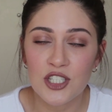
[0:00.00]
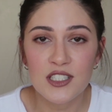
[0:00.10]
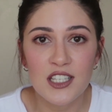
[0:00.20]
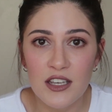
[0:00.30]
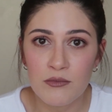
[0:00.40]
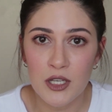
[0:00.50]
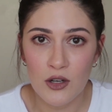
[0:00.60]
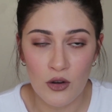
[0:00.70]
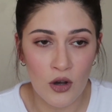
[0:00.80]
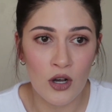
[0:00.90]
just give me
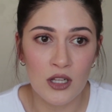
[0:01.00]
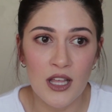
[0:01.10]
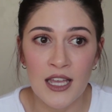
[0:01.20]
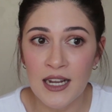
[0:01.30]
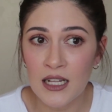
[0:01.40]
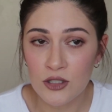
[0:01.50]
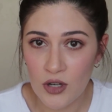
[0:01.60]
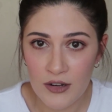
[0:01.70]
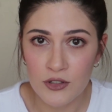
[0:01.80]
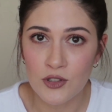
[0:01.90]
a call and I'll
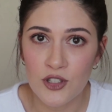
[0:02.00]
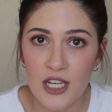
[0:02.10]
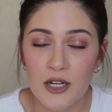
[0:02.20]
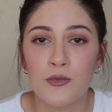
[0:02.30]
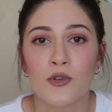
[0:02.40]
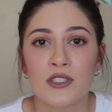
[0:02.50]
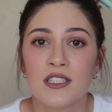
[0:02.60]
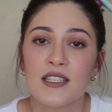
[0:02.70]
drive you to the airport.